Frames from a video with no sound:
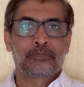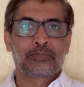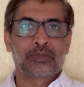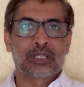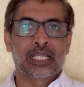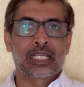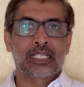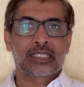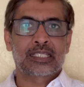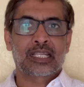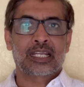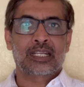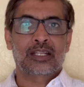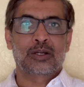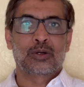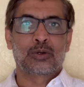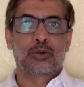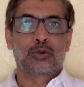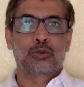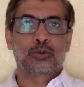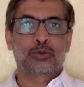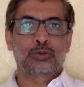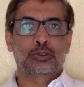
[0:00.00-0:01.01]
He said,
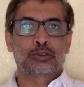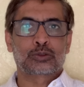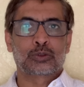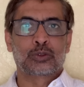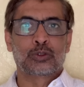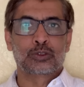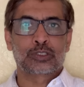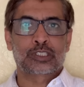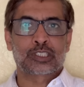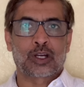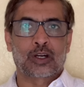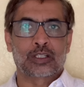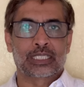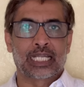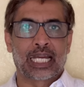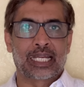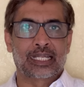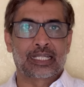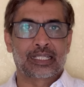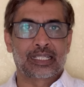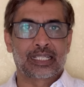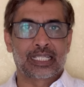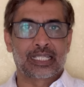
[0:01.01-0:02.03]
who saw
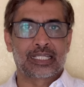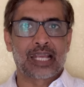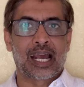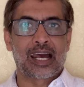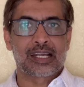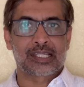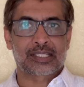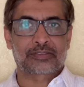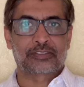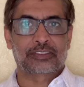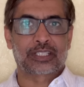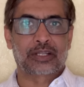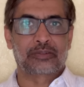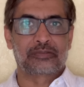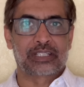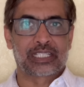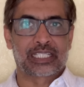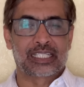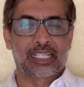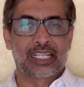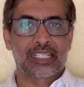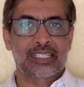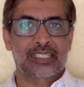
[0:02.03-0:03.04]
that? He asked for the
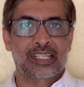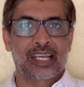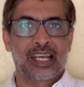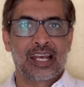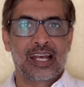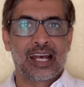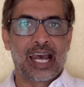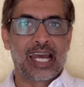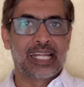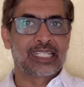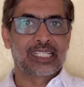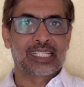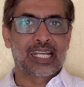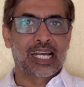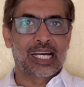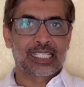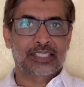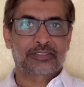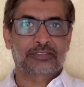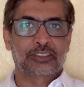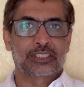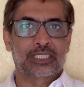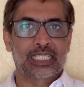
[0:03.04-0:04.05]
witness and he
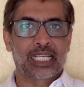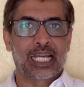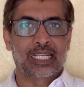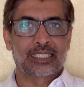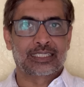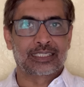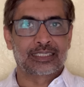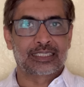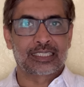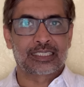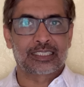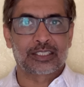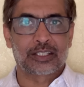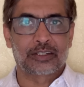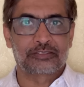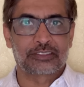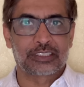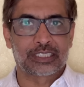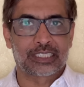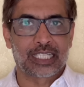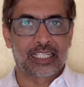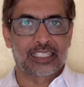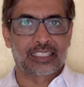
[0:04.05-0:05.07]
asked for the identity of
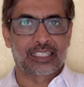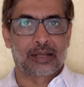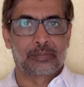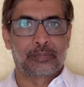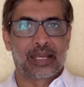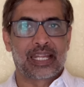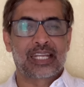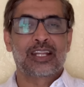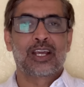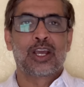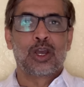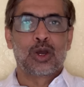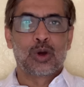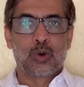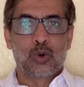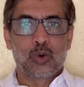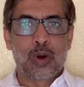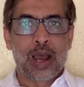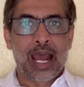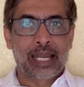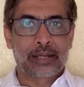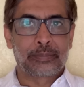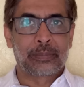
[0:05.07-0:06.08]
the gentleman
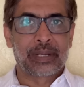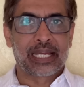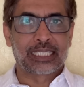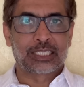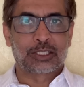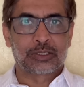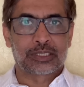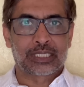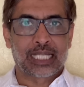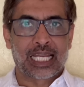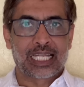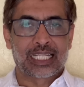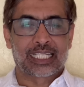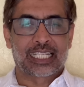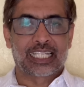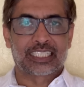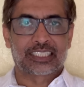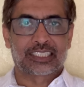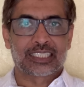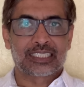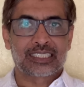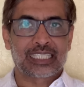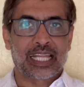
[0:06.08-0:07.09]
who had made those
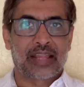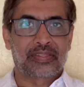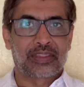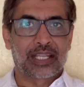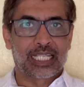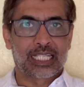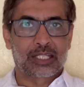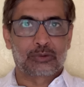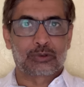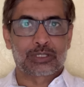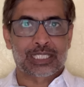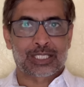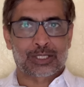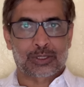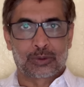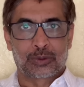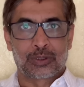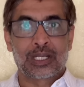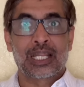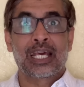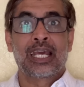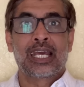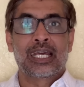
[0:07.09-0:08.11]
allegations, and then he was
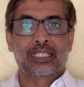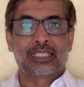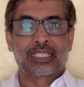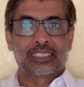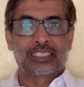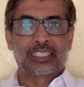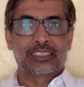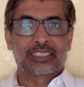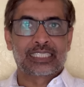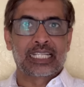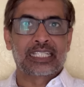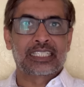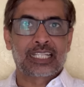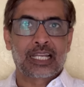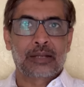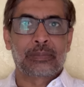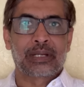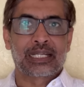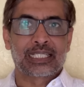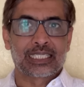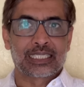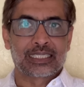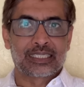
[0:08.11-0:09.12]
told that the
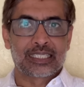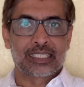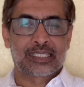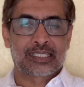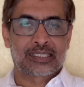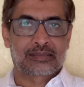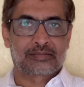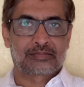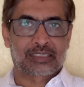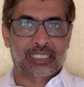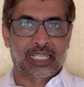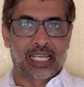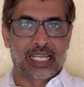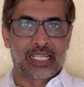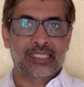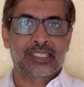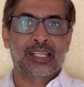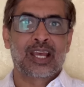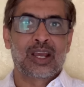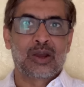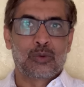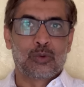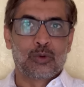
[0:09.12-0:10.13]
gentleman in this
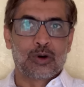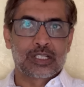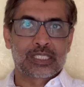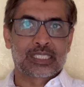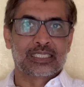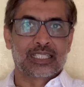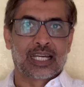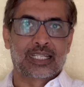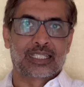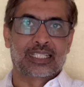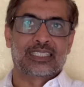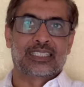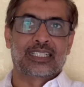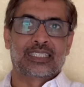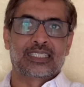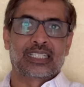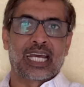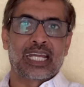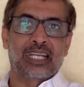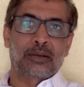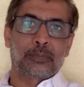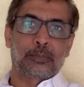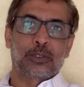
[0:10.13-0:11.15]
case was none other
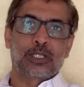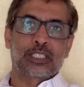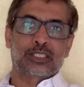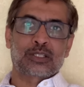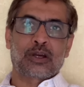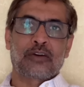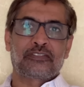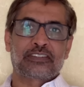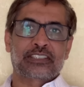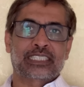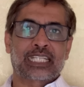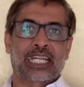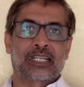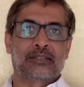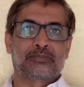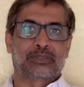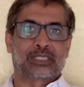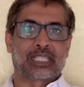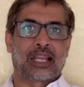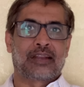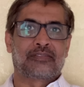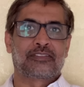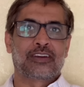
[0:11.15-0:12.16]
than a police officer
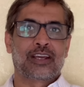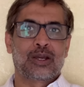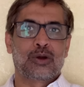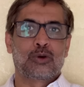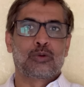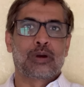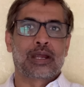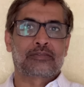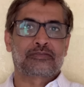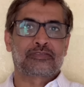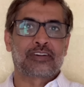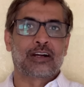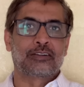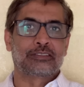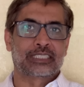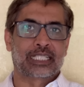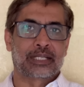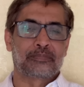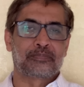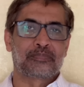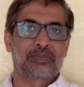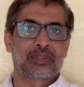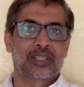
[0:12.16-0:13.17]
himself who had found
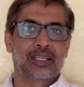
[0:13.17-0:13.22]
him.